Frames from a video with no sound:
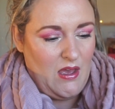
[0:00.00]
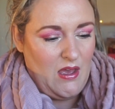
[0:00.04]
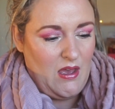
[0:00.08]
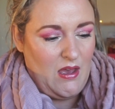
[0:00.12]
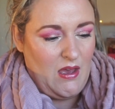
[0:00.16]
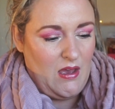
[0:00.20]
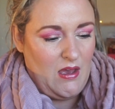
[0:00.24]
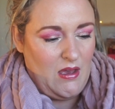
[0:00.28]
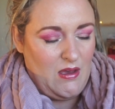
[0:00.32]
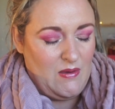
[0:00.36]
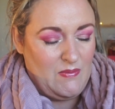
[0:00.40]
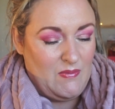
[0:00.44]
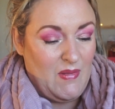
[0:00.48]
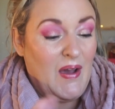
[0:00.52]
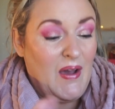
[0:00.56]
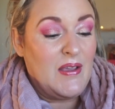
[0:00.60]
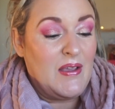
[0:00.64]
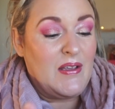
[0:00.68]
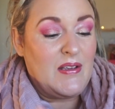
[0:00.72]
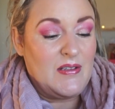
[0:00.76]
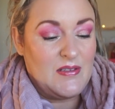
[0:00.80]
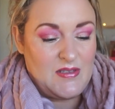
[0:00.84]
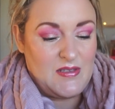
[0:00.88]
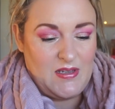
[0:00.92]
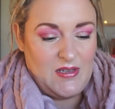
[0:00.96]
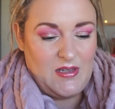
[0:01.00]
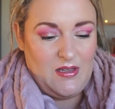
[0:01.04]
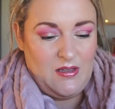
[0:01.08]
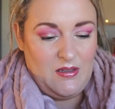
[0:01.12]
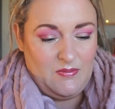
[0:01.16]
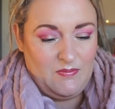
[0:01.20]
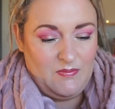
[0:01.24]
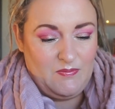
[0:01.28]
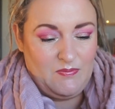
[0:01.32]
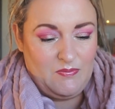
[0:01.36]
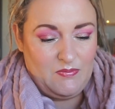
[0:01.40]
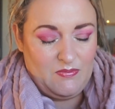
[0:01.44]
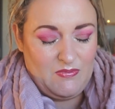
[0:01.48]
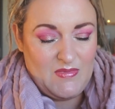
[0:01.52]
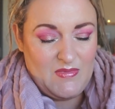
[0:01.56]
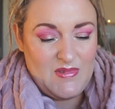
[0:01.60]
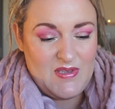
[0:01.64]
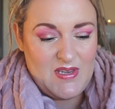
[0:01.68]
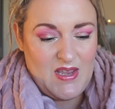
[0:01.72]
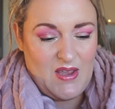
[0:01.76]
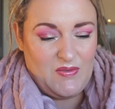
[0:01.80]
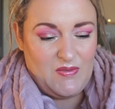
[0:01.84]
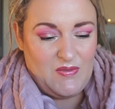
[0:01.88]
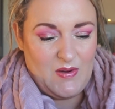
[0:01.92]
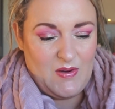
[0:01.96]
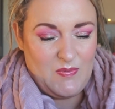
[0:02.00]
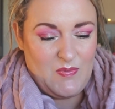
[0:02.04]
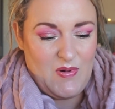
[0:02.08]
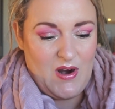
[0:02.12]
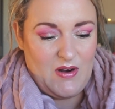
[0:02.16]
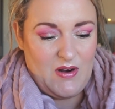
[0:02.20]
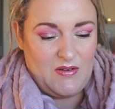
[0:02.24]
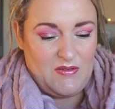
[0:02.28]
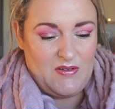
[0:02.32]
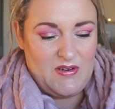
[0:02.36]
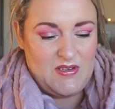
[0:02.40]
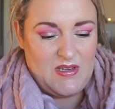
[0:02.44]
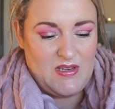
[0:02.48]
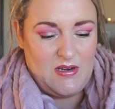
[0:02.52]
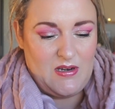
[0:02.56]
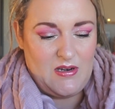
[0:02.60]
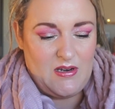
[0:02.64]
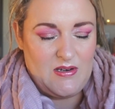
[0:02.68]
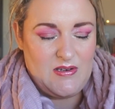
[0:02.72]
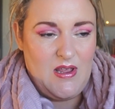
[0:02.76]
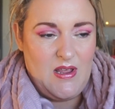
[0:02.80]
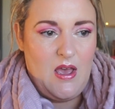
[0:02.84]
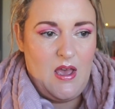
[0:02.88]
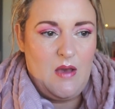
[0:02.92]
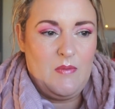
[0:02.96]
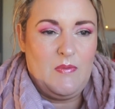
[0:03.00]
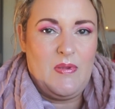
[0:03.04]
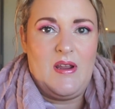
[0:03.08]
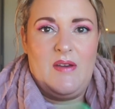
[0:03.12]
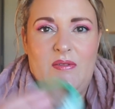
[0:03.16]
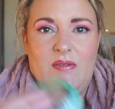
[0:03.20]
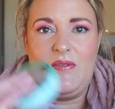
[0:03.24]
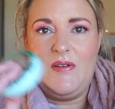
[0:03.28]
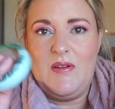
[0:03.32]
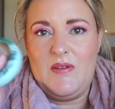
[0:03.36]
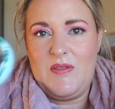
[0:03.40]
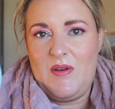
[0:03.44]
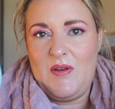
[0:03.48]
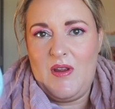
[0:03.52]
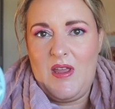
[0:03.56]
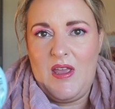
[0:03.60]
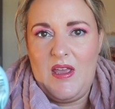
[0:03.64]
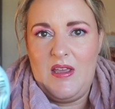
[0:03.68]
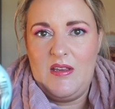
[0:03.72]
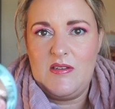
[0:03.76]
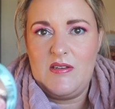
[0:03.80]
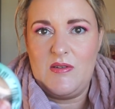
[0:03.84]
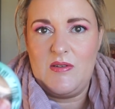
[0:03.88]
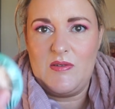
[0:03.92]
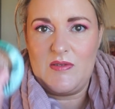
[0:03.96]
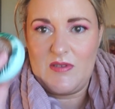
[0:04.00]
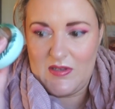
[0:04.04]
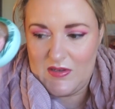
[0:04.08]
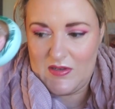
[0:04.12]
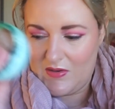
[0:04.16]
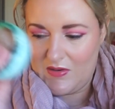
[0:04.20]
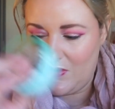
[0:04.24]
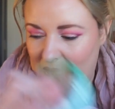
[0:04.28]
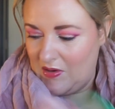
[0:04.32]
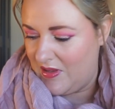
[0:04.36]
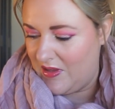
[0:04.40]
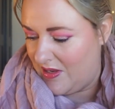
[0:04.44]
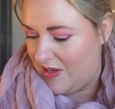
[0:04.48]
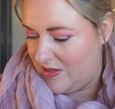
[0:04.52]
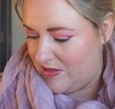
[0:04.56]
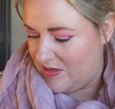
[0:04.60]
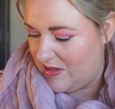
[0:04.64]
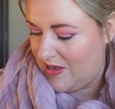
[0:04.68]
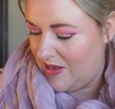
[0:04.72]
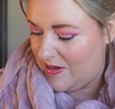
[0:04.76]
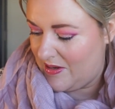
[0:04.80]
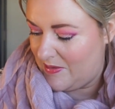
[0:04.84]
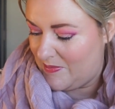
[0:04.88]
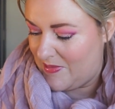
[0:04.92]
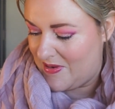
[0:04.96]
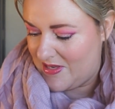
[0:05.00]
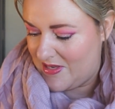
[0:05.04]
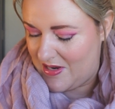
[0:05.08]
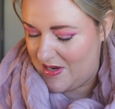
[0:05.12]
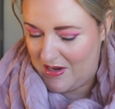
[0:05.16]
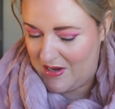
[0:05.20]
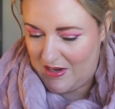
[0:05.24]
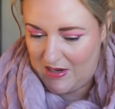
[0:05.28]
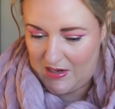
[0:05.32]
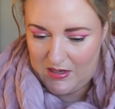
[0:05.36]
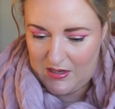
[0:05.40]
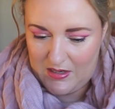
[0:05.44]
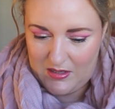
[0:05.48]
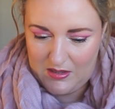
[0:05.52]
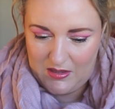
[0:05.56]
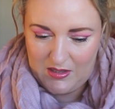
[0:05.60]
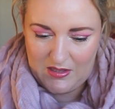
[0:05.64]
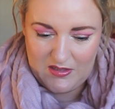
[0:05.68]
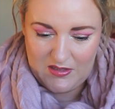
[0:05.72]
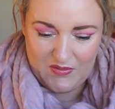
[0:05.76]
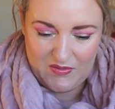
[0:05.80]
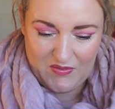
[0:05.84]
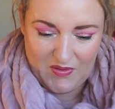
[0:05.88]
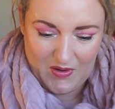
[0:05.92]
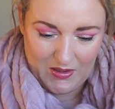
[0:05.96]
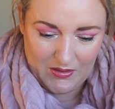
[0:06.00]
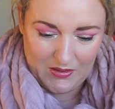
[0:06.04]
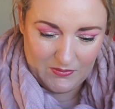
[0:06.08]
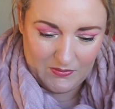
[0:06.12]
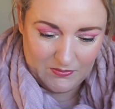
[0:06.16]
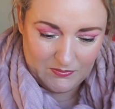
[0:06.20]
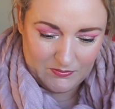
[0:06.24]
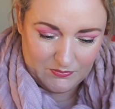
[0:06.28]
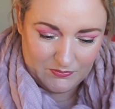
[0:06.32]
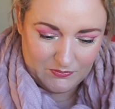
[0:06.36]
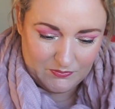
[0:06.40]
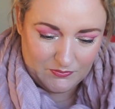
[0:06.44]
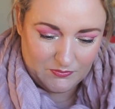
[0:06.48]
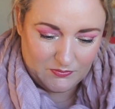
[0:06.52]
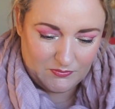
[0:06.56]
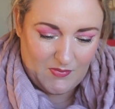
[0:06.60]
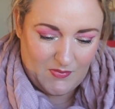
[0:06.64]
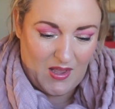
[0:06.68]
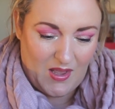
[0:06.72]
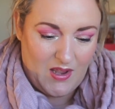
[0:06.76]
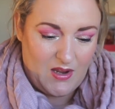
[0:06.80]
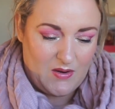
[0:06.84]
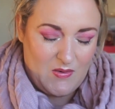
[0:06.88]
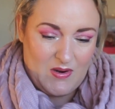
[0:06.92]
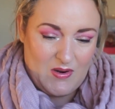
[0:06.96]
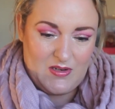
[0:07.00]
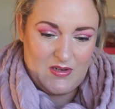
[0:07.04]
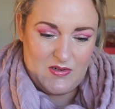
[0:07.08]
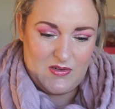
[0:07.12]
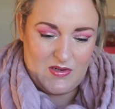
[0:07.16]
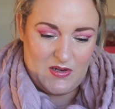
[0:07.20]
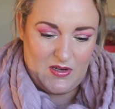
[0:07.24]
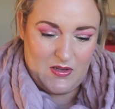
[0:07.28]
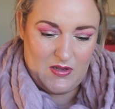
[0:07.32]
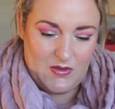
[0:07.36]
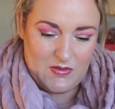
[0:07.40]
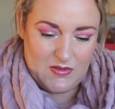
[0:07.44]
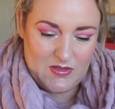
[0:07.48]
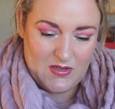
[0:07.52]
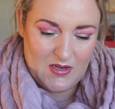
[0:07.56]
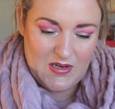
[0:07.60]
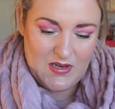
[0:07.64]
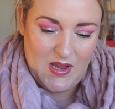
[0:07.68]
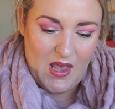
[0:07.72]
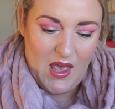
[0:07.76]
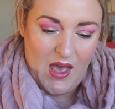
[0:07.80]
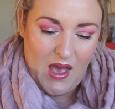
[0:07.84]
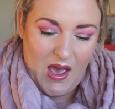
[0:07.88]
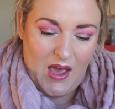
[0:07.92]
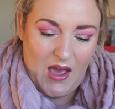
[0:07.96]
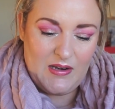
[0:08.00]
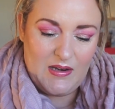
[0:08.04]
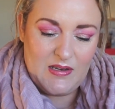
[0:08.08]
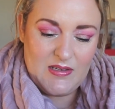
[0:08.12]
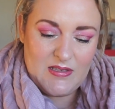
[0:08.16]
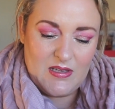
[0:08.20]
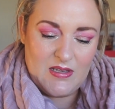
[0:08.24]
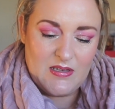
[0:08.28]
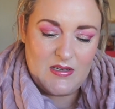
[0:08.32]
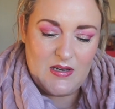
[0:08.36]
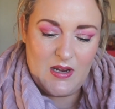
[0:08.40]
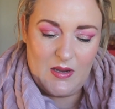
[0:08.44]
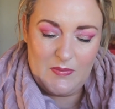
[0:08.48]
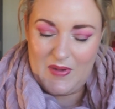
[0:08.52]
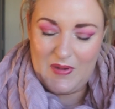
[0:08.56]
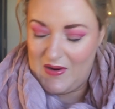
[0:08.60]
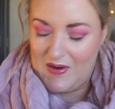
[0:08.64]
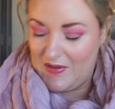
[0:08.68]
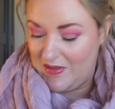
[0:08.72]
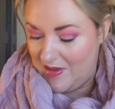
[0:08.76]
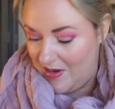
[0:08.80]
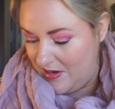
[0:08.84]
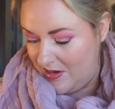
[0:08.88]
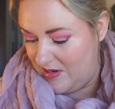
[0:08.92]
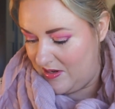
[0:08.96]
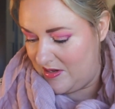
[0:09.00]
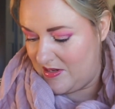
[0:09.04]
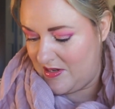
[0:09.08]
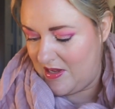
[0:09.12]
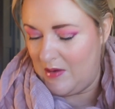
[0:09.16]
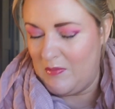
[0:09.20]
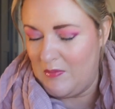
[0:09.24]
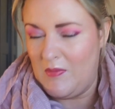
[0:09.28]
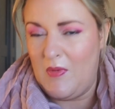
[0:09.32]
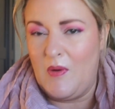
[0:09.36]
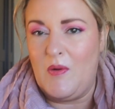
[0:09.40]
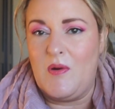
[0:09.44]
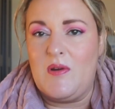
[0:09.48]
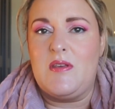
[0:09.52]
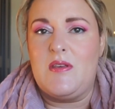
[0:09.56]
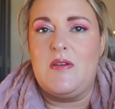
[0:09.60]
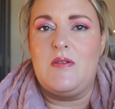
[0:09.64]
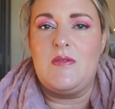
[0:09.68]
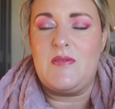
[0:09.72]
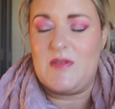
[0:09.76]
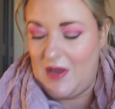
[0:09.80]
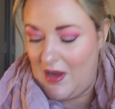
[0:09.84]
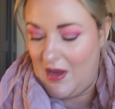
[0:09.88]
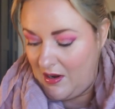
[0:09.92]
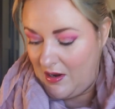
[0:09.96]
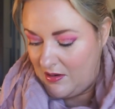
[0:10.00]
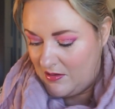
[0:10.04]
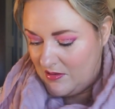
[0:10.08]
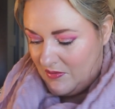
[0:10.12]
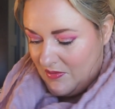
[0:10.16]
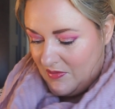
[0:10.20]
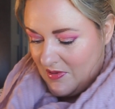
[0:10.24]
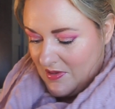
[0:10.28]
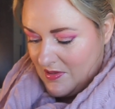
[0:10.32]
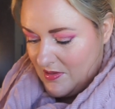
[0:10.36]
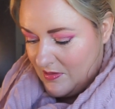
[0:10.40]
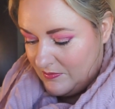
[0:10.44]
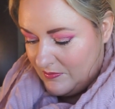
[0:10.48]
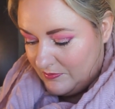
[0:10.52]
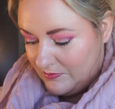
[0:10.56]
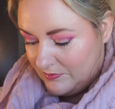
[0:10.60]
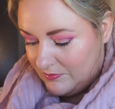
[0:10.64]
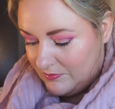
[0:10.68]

I can see definite progress in it. But I have another 8 uses to go on that, so that'll be staying in, and that's fine. I quite enjoy using it. And it's the time of year that I need to get more use out of it.